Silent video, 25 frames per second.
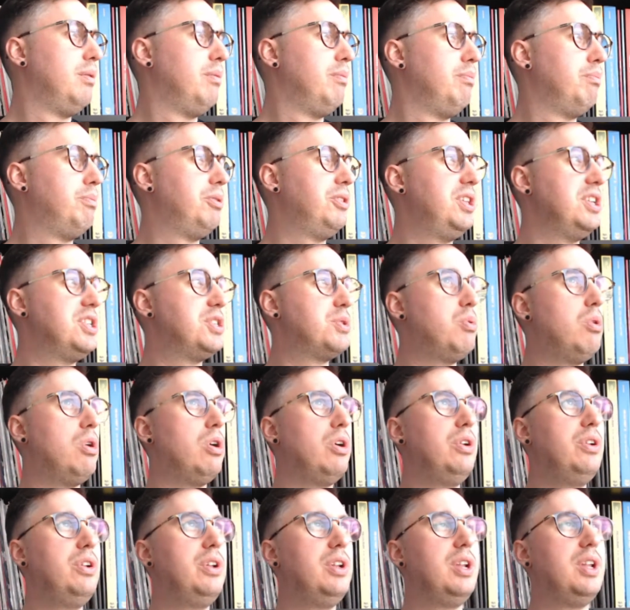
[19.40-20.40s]
But this
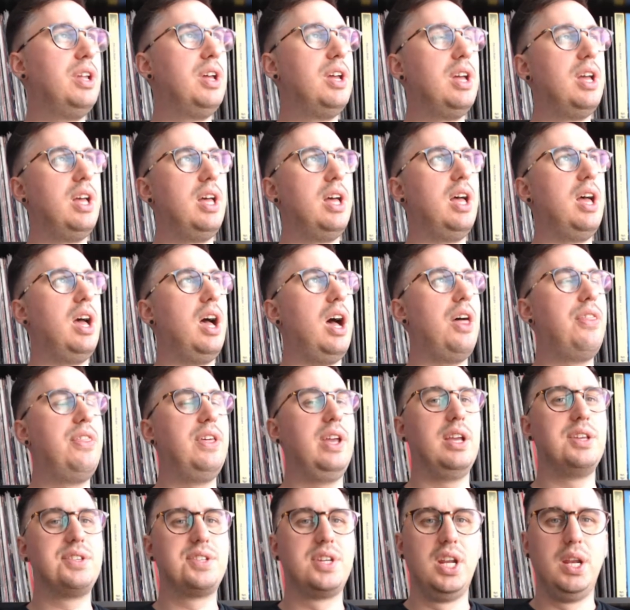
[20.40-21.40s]
one I
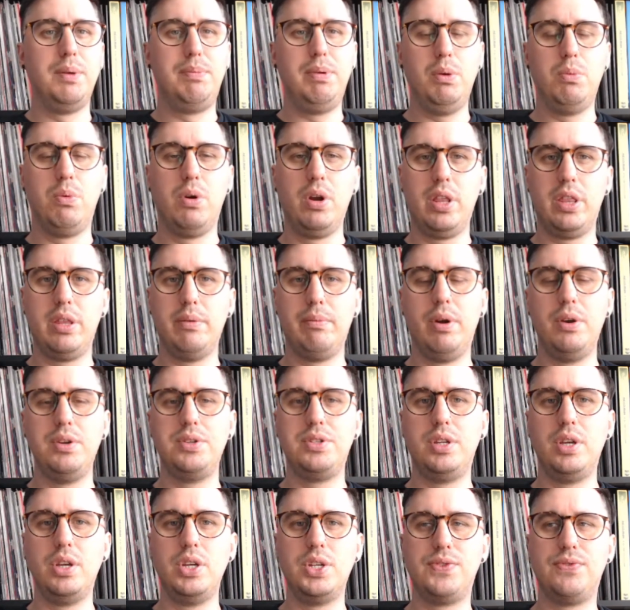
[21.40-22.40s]
think is going to be one of the most
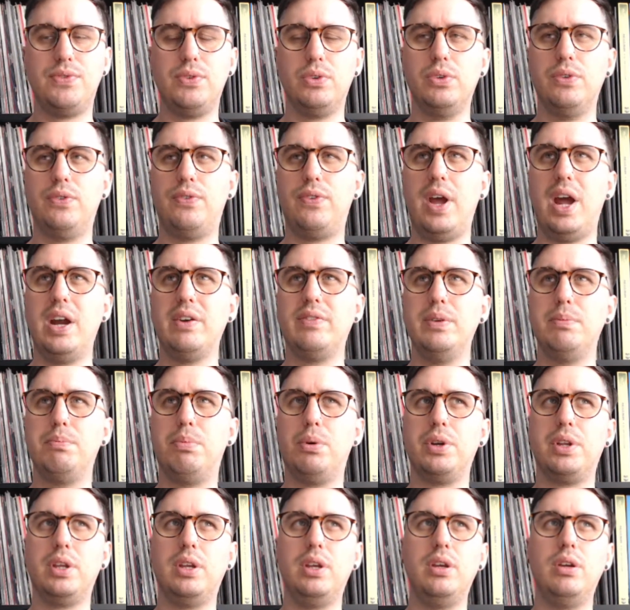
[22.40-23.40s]
useful for
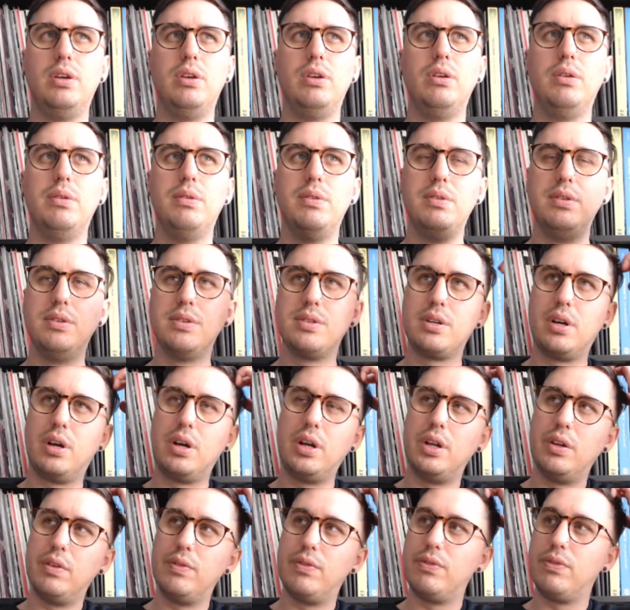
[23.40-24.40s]
everybody who is
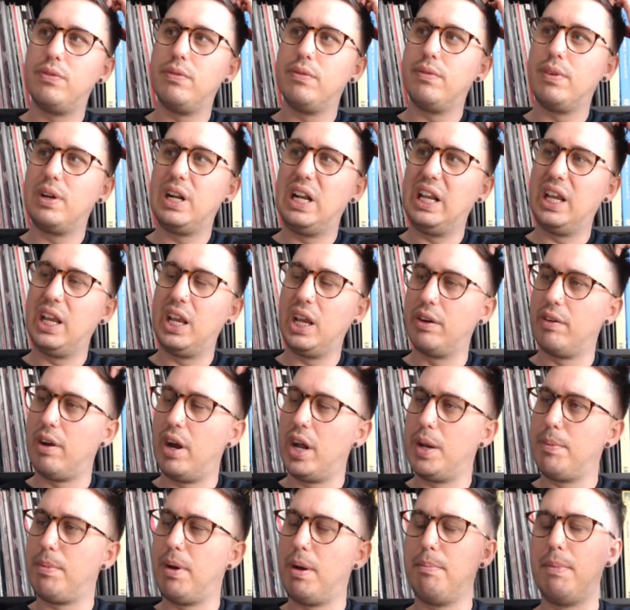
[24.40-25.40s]
kind of clicking
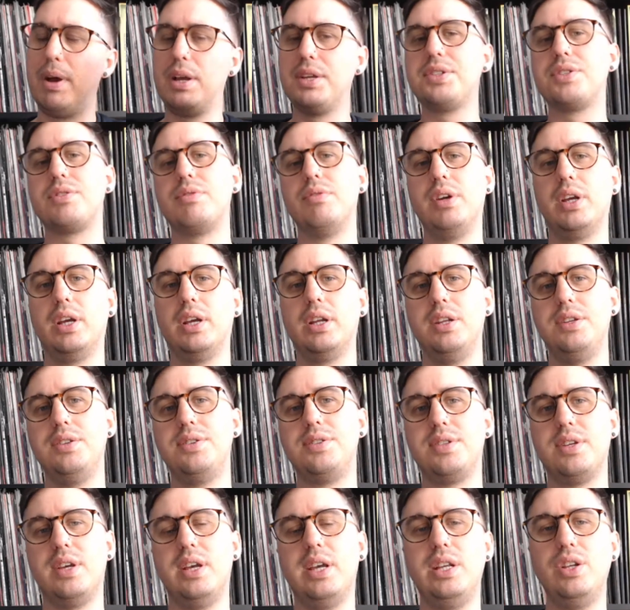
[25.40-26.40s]
around about mastering and
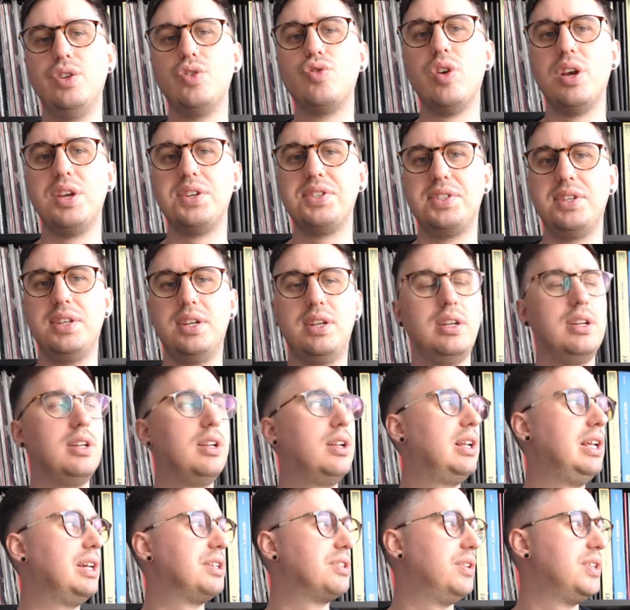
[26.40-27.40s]
is interested and
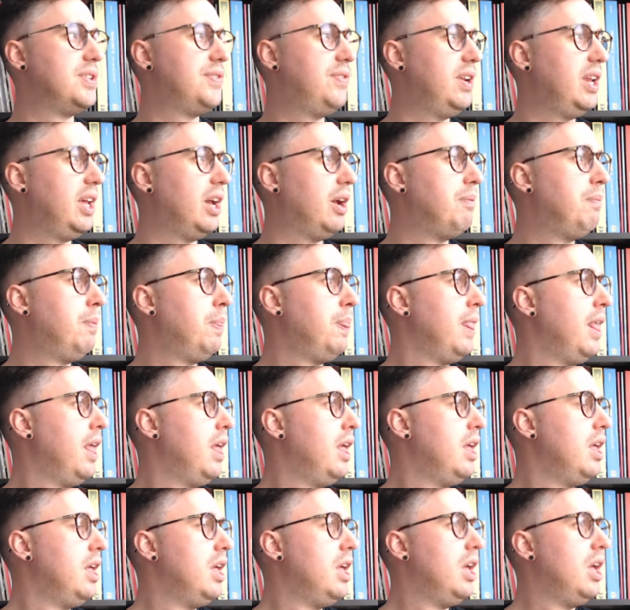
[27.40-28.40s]
clicks on this video.
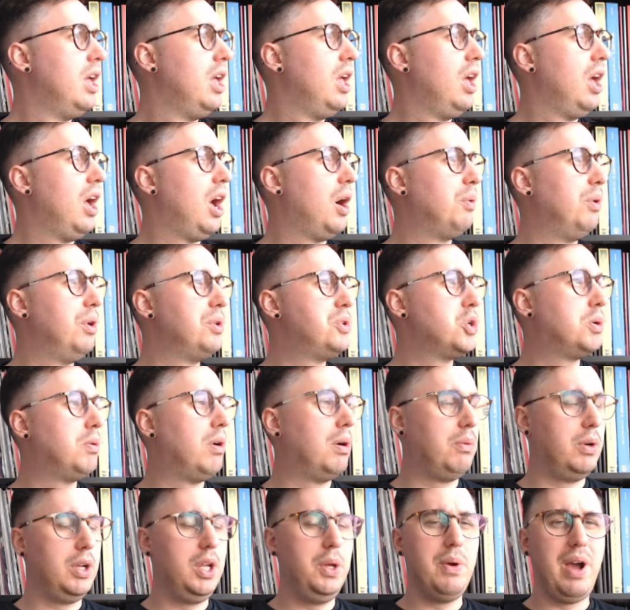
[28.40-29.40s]
I want to talk about
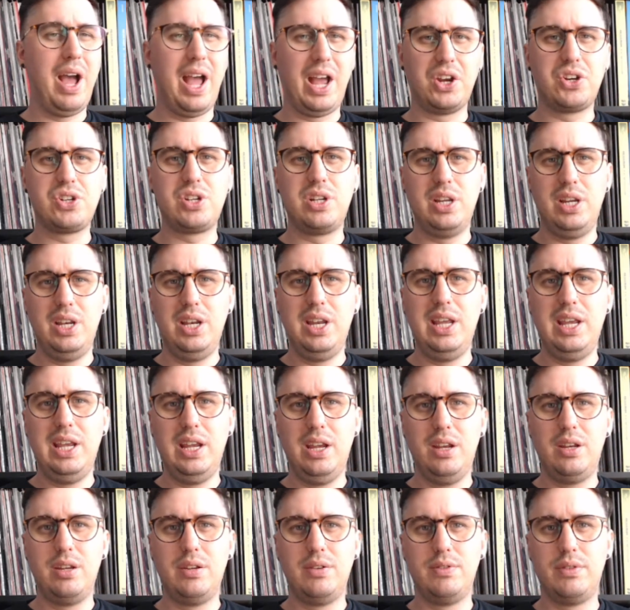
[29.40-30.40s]
what you actually
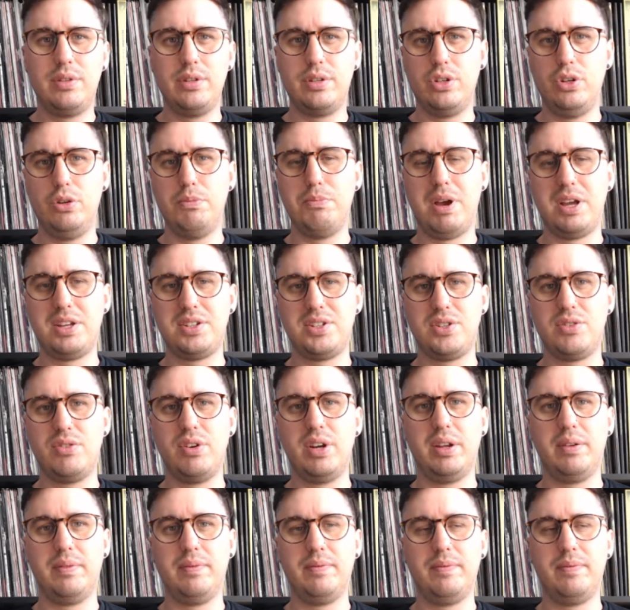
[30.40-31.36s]
need to do mastering.